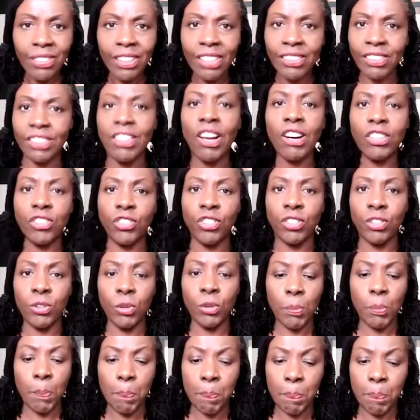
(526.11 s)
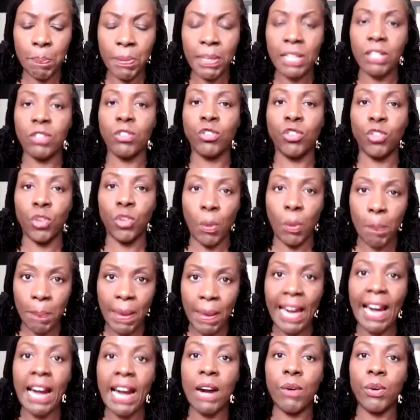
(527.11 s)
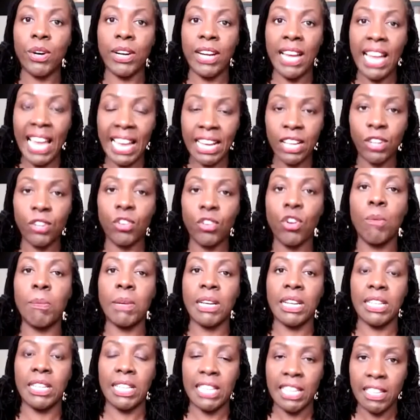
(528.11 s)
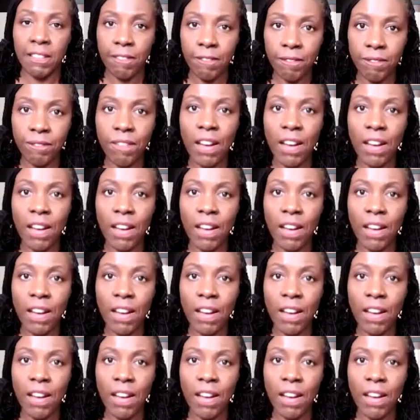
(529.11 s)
Start to build your power economically,